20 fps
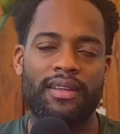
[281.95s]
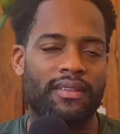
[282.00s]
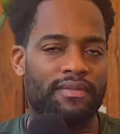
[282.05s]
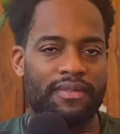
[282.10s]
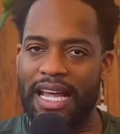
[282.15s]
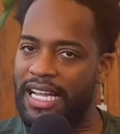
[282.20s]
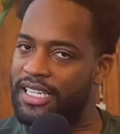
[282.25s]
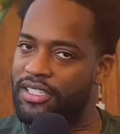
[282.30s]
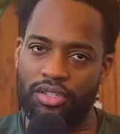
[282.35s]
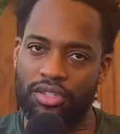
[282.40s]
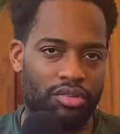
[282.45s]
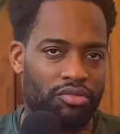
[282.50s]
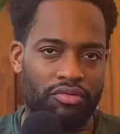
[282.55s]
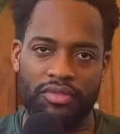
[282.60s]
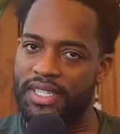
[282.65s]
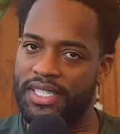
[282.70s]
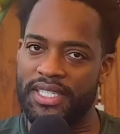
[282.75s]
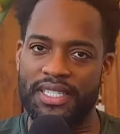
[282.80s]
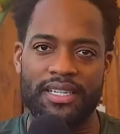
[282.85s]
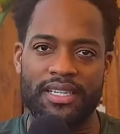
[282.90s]
that's not
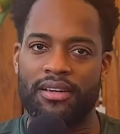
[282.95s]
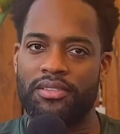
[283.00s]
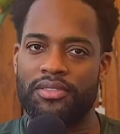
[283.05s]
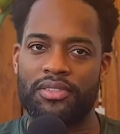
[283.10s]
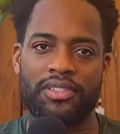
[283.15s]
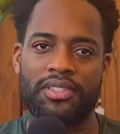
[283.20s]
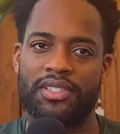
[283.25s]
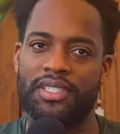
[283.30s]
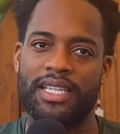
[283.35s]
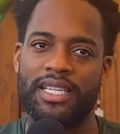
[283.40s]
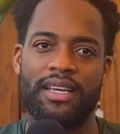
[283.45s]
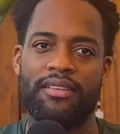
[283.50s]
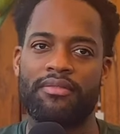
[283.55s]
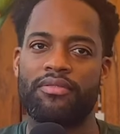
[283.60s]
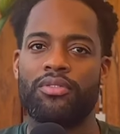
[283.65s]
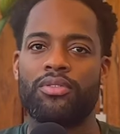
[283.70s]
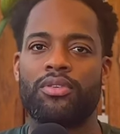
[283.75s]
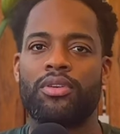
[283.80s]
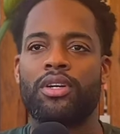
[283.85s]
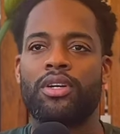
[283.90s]
Reece Nelson's level.